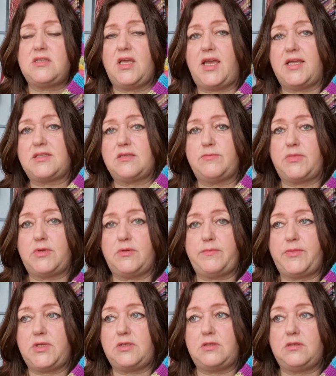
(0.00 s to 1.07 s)
that, but
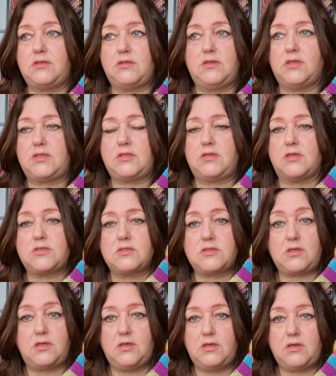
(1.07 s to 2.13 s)
it
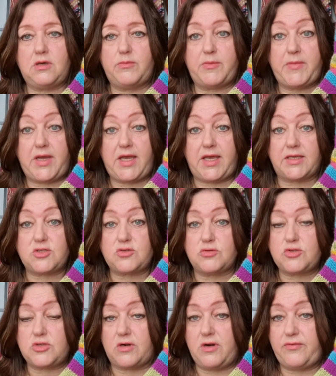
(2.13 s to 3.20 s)
doesn't come in my head.
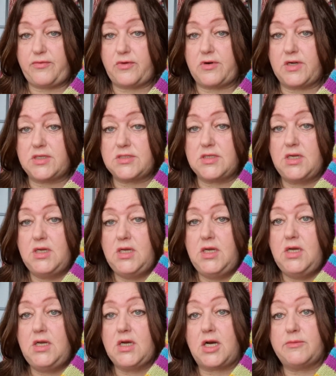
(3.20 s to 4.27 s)
So sorry for it.
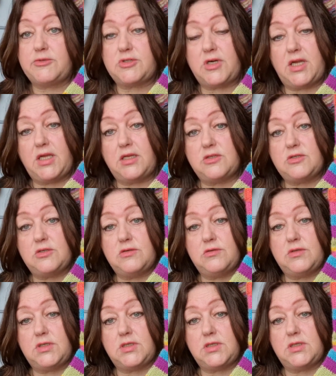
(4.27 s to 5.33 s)
I'm trying
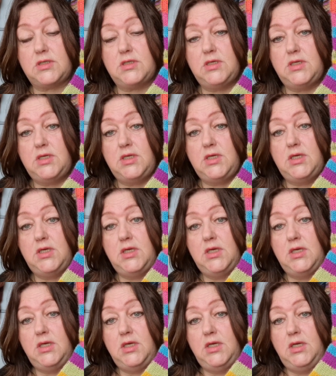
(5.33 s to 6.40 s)
to
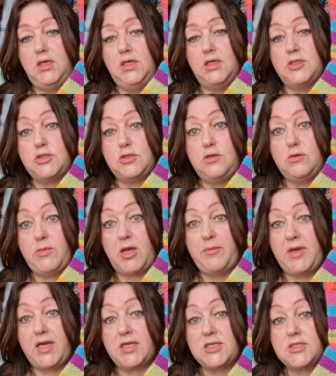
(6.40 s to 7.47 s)
do my
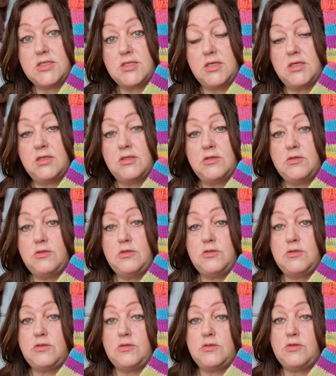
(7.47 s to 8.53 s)
best
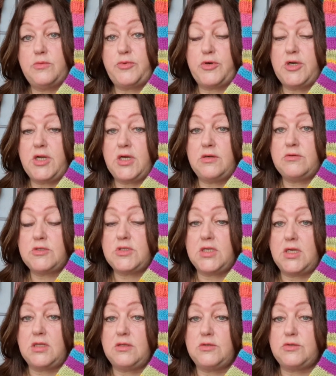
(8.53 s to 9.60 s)
to pronounce
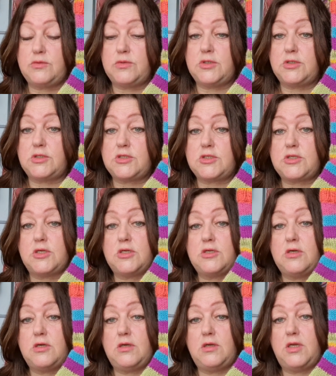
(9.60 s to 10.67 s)
the English words
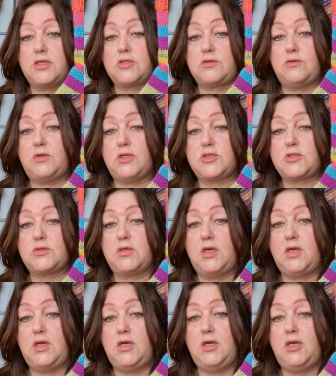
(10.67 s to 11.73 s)
as good as
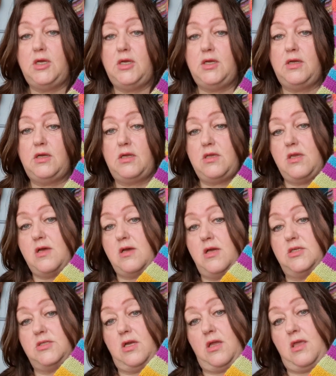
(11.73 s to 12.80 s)

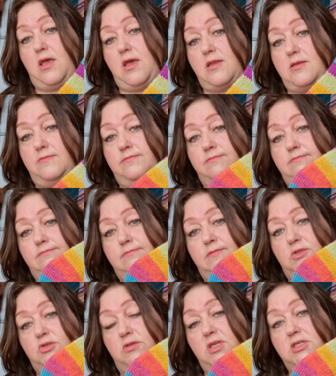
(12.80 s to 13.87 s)
I can.
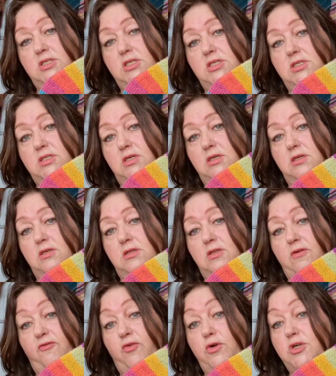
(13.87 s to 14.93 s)
So this is
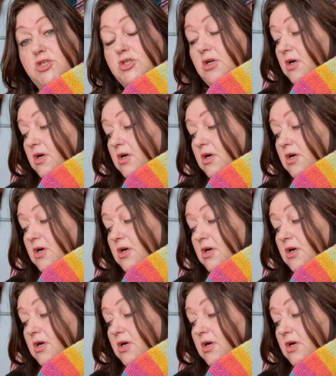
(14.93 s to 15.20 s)
the first